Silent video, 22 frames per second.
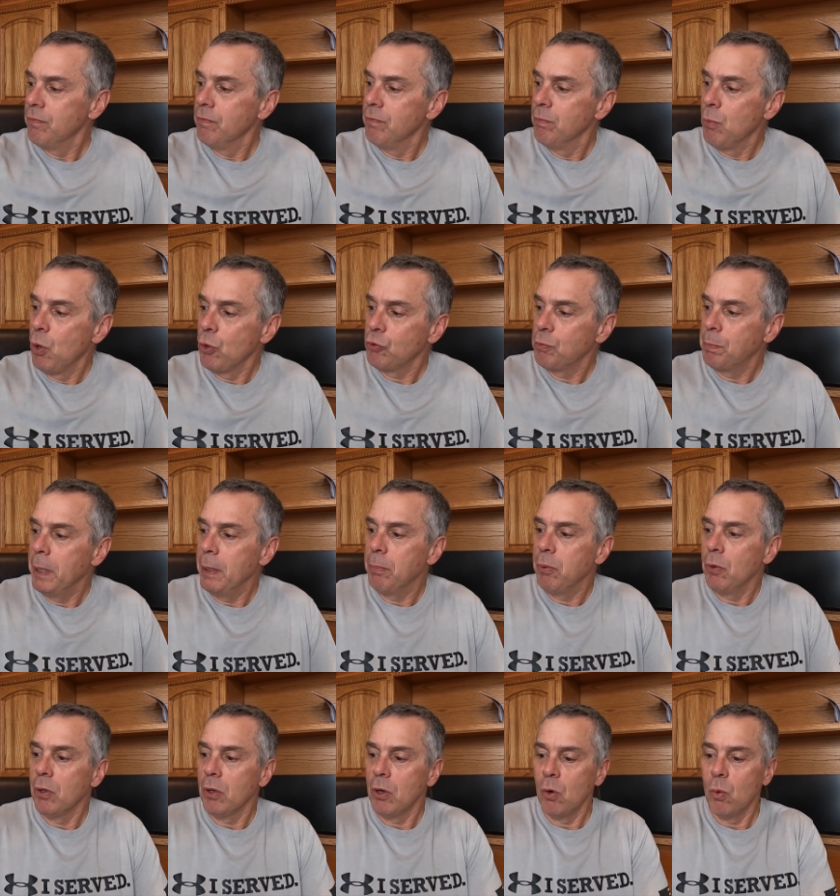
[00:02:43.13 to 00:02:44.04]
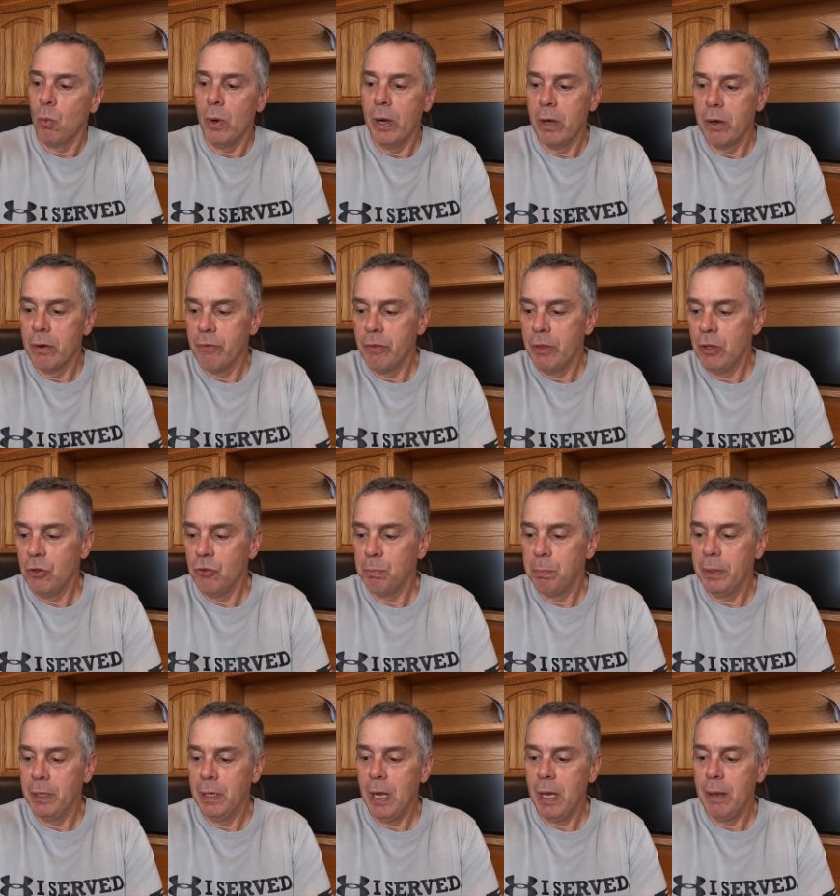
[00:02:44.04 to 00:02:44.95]
Most people are aware of
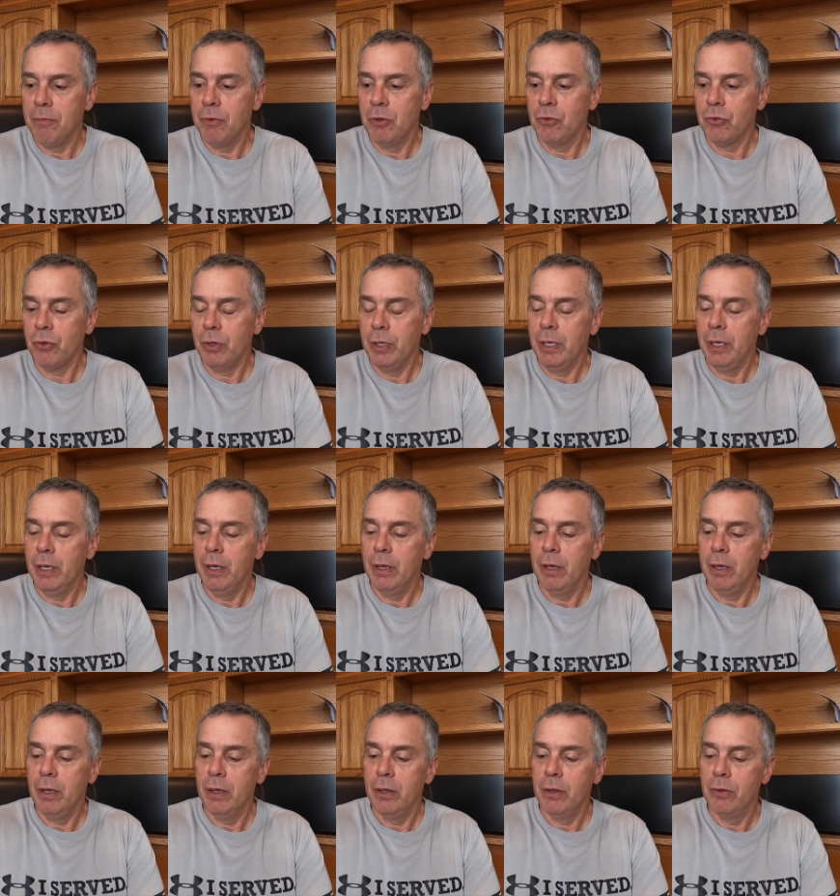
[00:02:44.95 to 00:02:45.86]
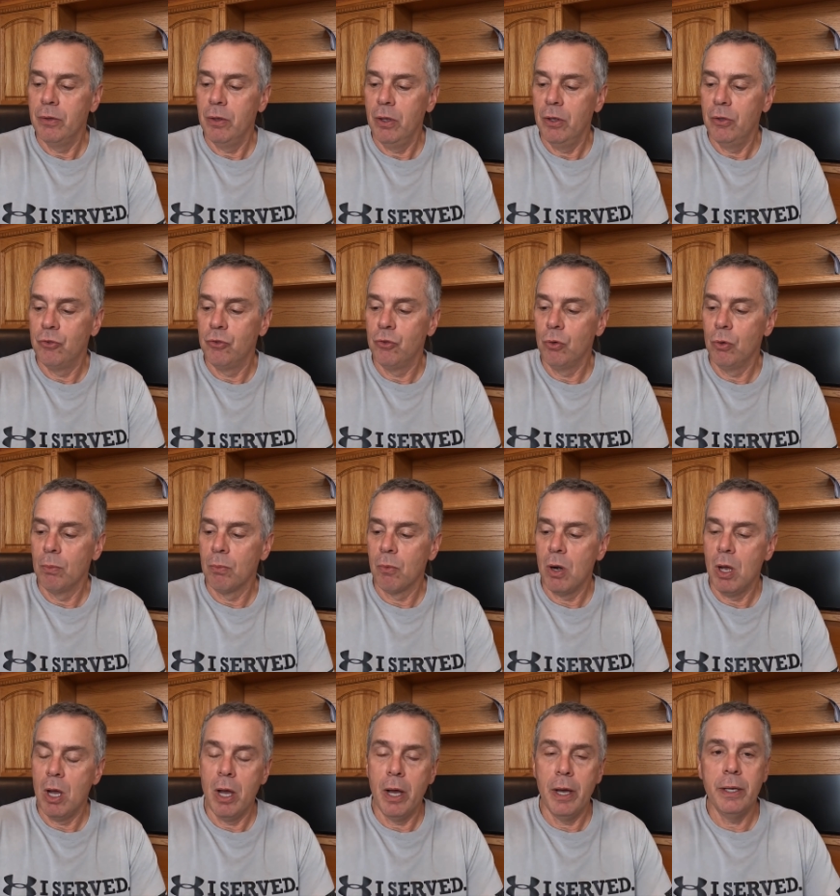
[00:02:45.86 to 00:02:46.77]
this, but obviously a, a, a zoom
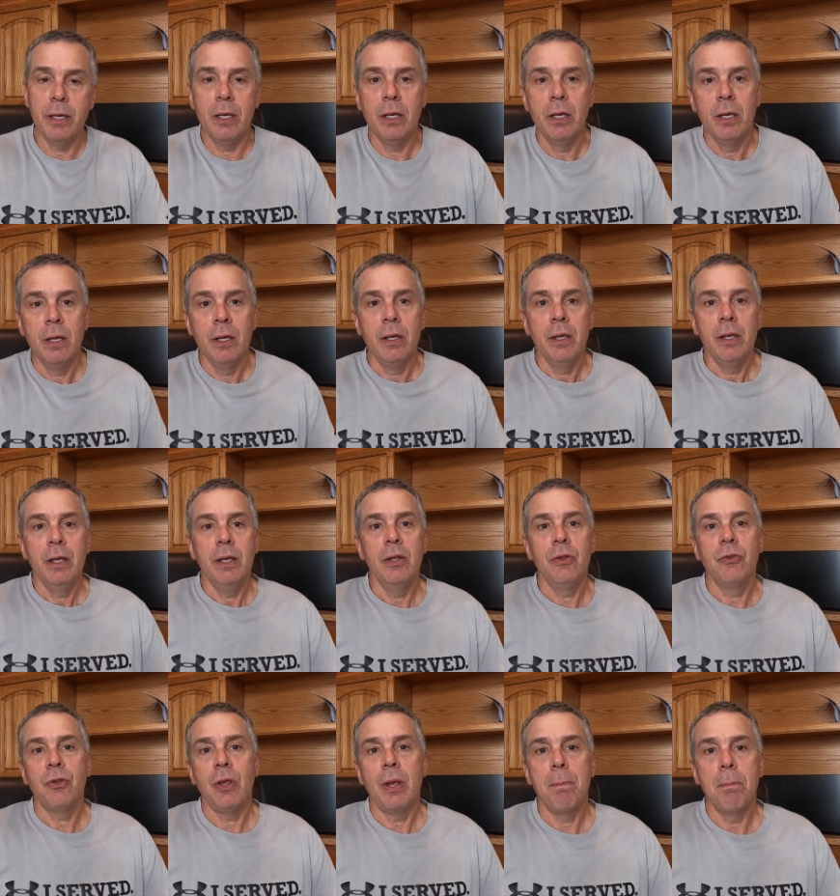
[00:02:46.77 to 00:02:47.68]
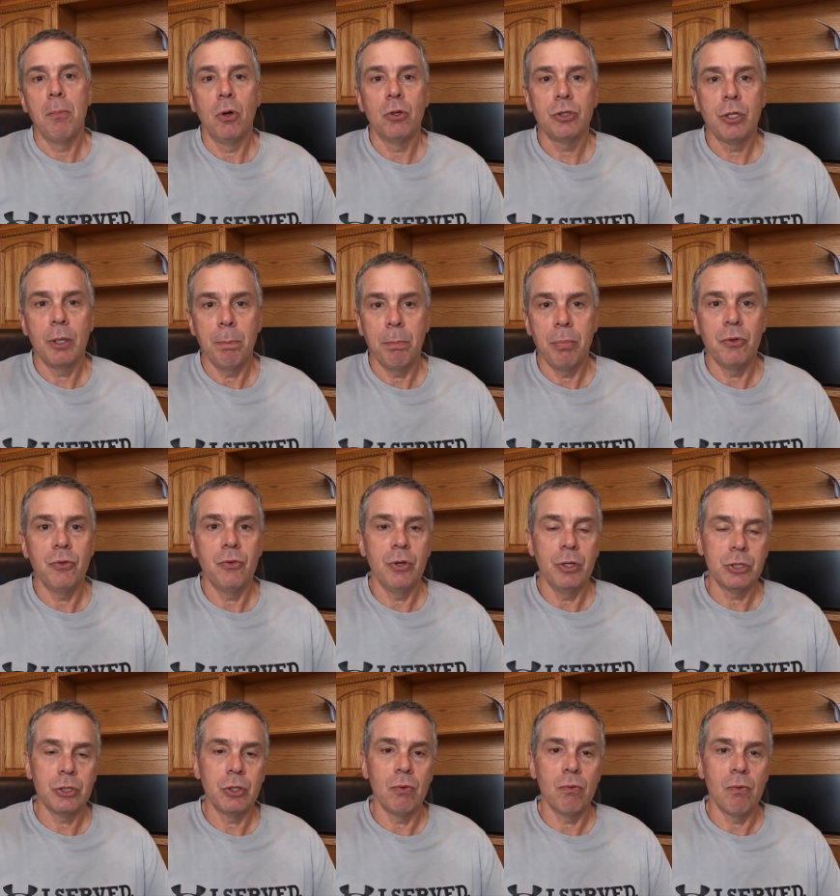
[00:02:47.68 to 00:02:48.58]
rod is a
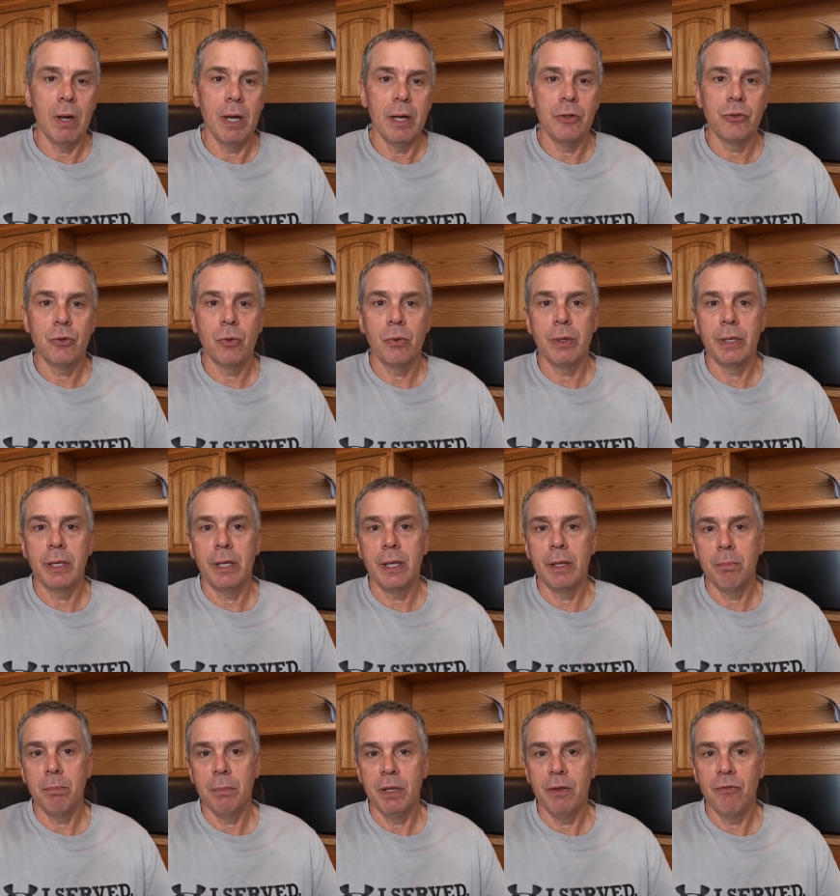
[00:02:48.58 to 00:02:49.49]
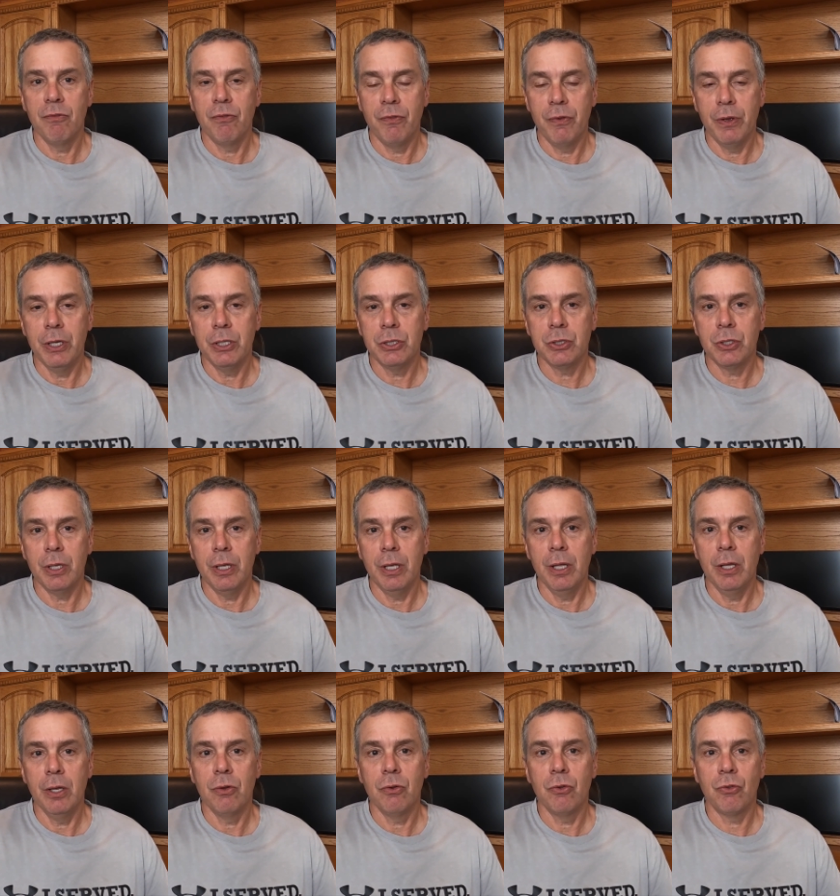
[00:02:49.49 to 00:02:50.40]
multi-position rod, so it can be fished
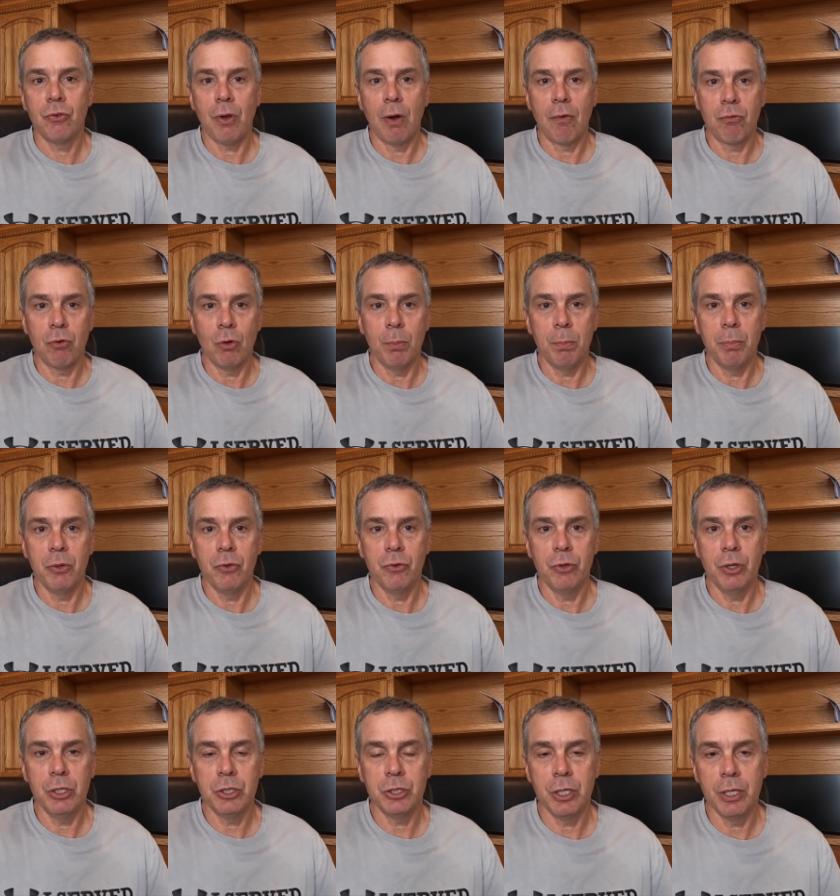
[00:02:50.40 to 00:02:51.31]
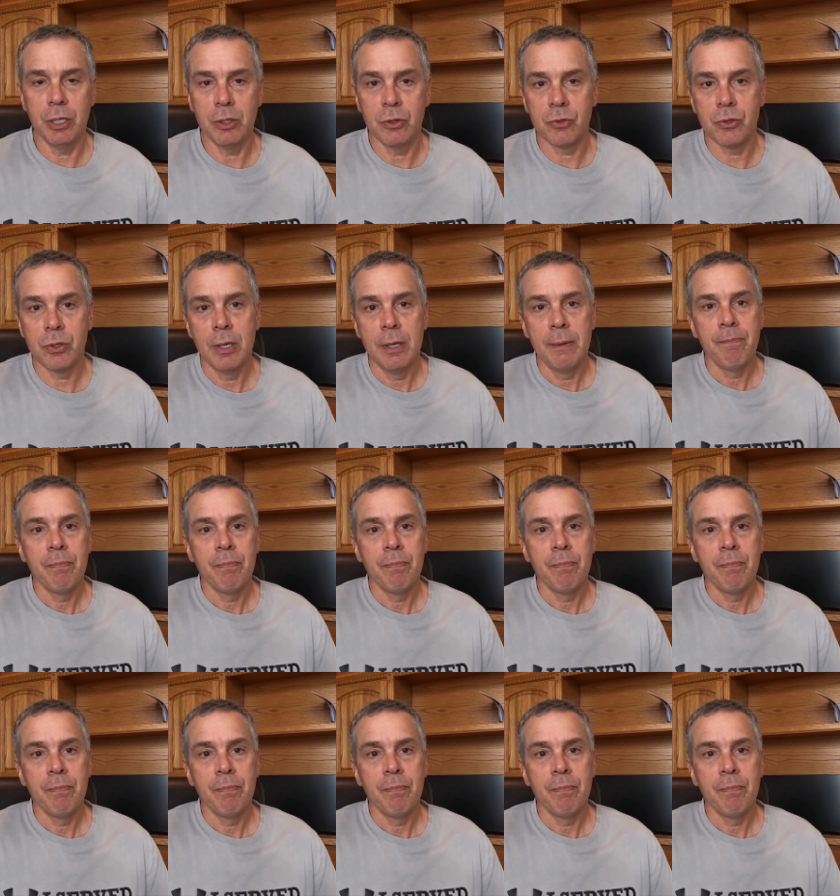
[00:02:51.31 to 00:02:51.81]
in several positions.